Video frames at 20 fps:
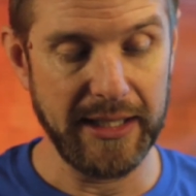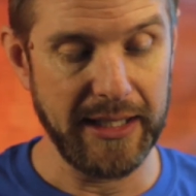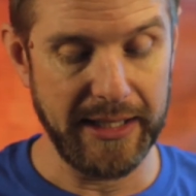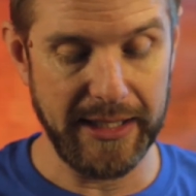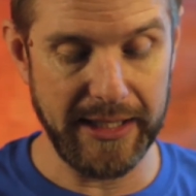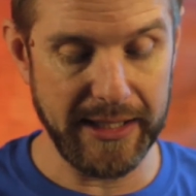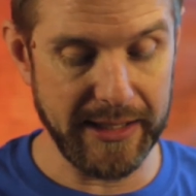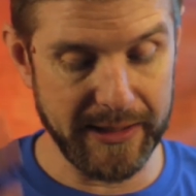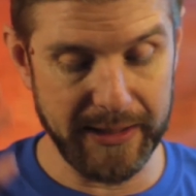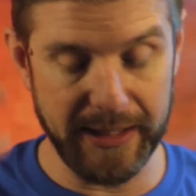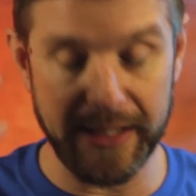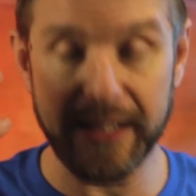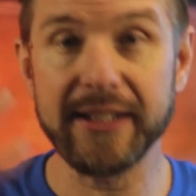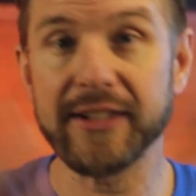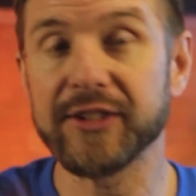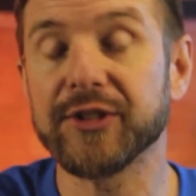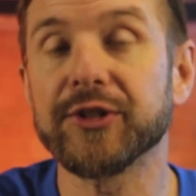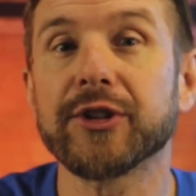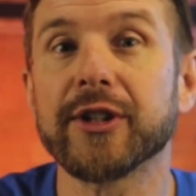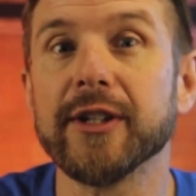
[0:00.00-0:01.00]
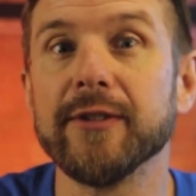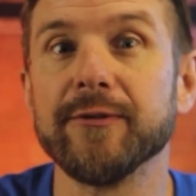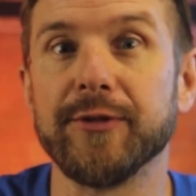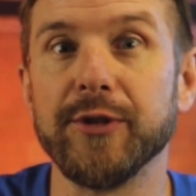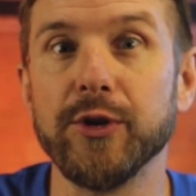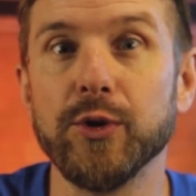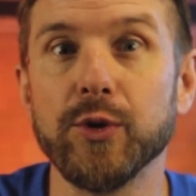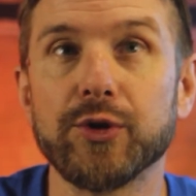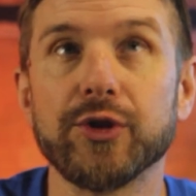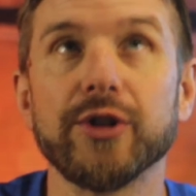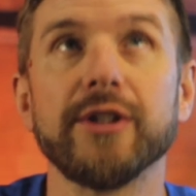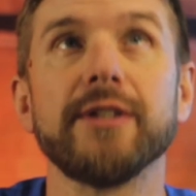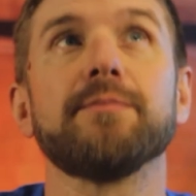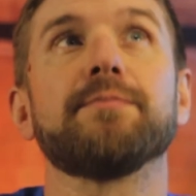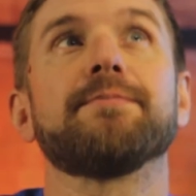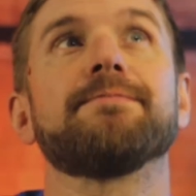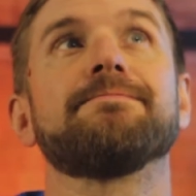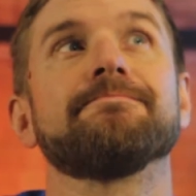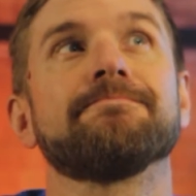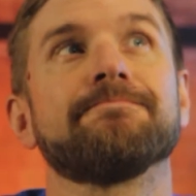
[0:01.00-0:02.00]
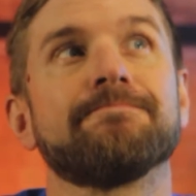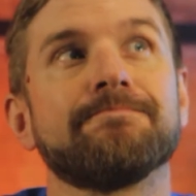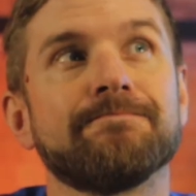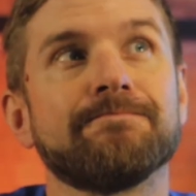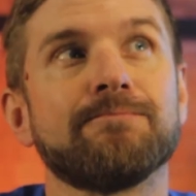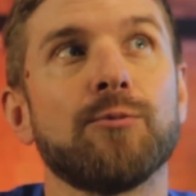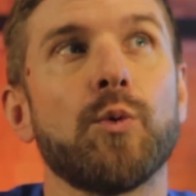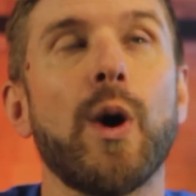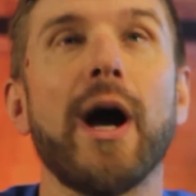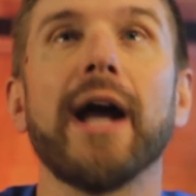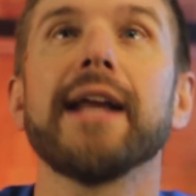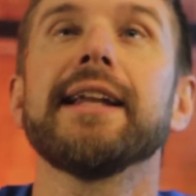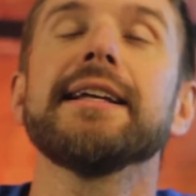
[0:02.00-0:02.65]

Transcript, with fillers: It, this is confusing. Why